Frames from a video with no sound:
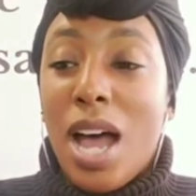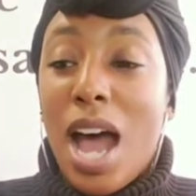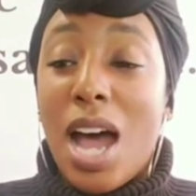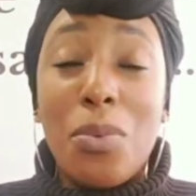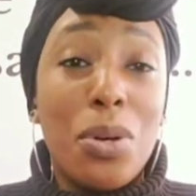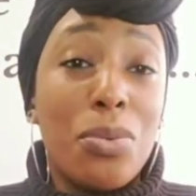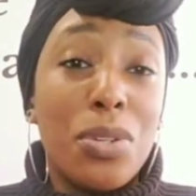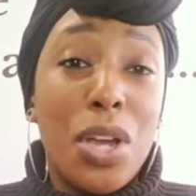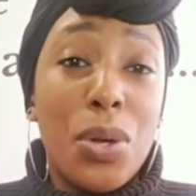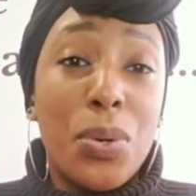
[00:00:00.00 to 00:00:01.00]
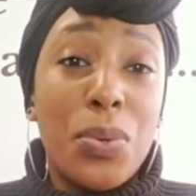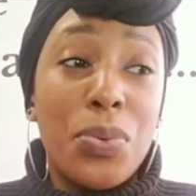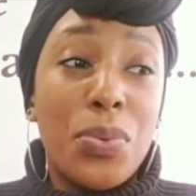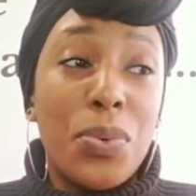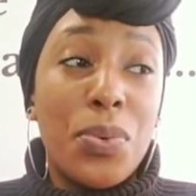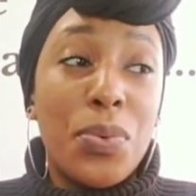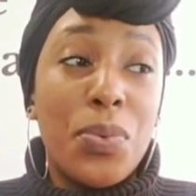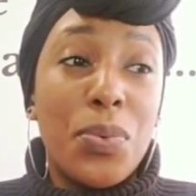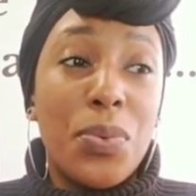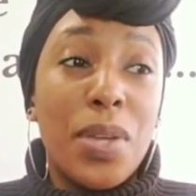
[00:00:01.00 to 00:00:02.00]
I won't know
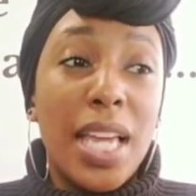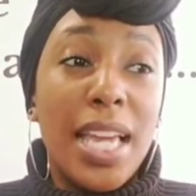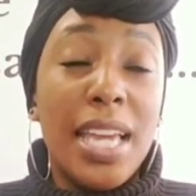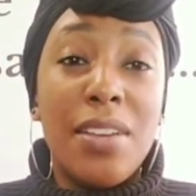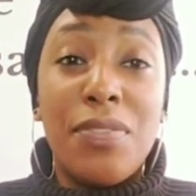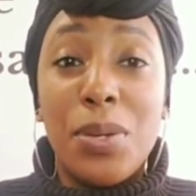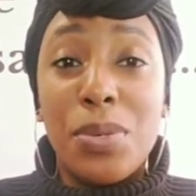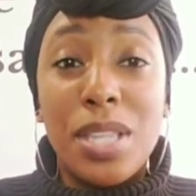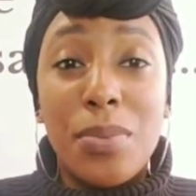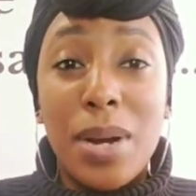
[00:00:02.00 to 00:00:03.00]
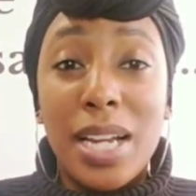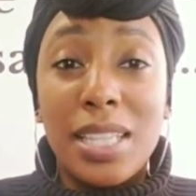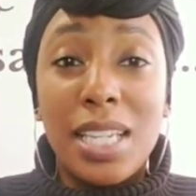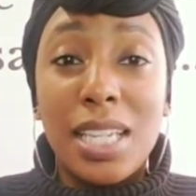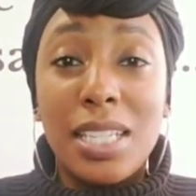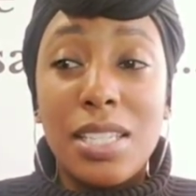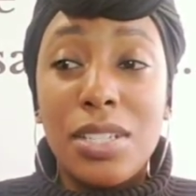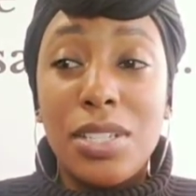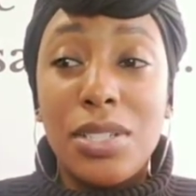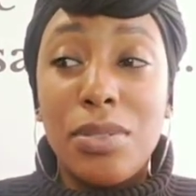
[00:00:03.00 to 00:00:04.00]
if it was the right thing to
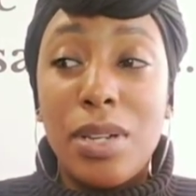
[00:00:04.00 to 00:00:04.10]
do